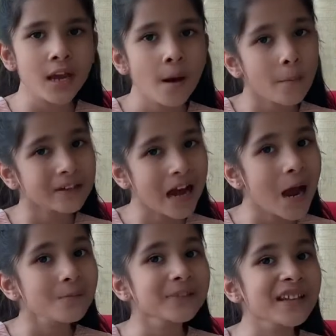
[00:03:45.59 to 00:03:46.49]
but
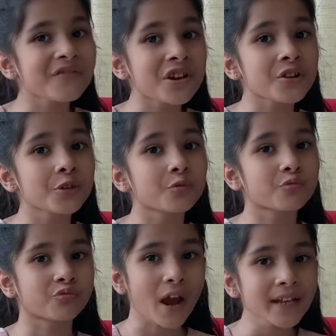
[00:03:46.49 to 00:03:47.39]
I'm leaving you
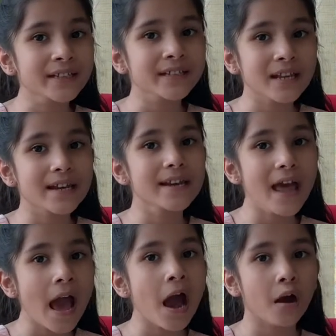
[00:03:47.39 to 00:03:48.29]
right
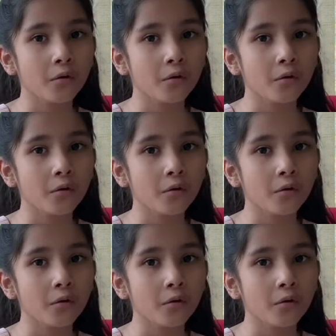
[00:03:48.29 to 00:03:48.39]
now